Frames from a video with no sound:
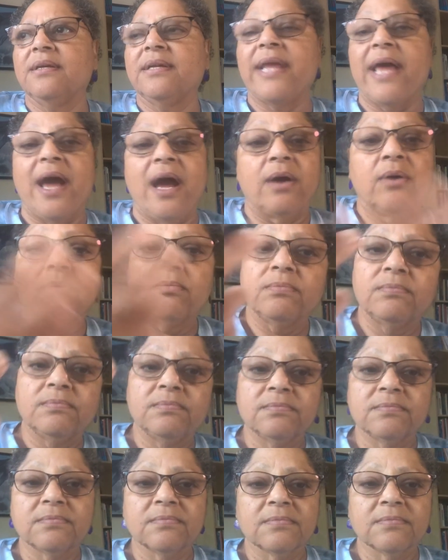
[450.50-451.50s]
Now,
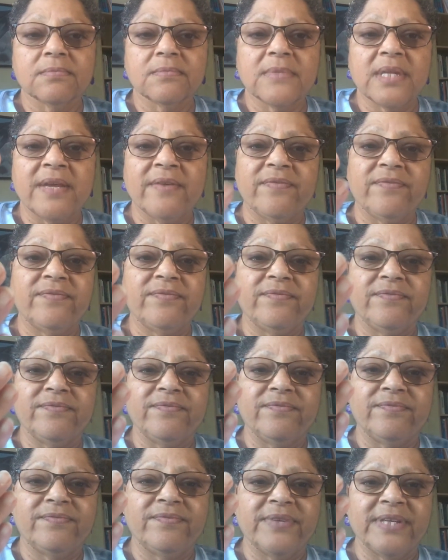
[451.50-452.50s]
if
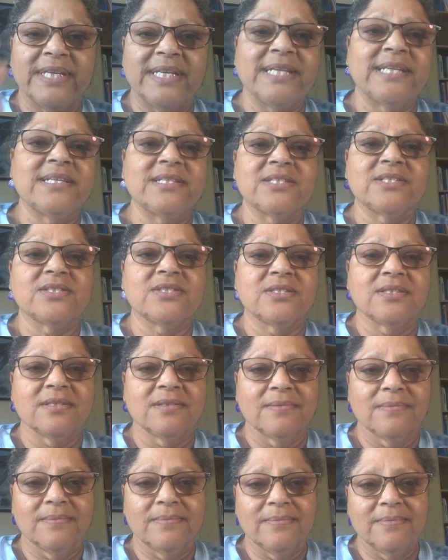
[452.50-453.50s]
it is
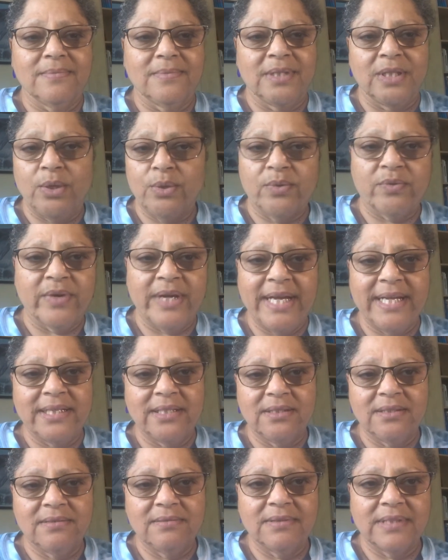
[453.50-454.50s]

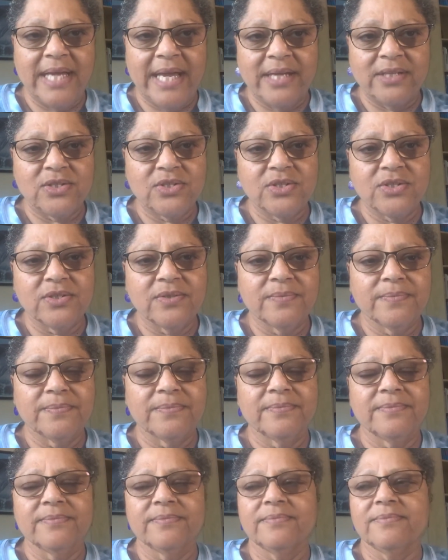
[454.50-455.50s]
low-grade cancer,
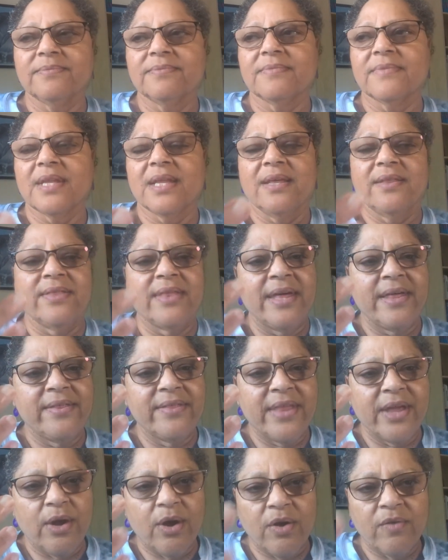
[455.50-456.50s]

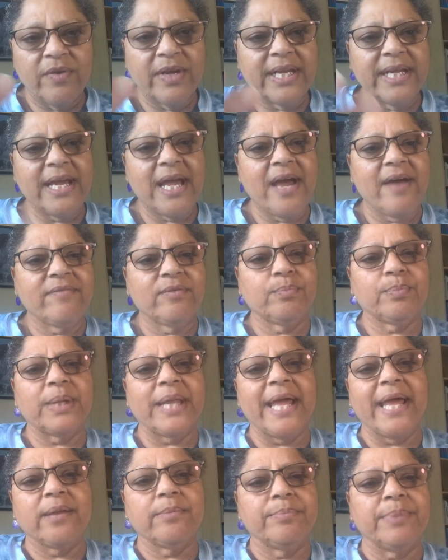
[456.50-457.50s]
then they already have a
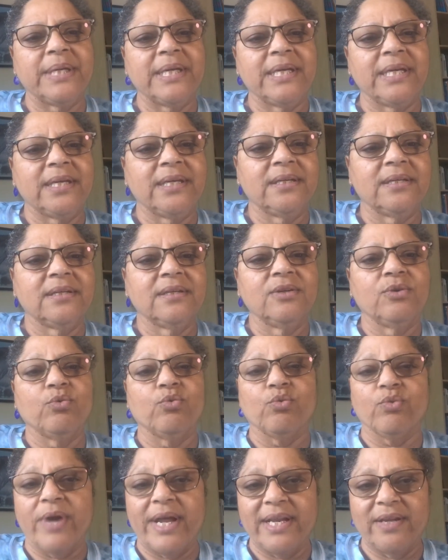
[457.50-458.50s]
plan B
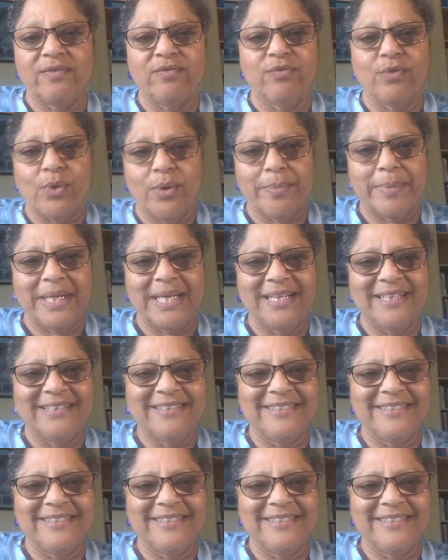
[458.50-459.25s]
ready for me.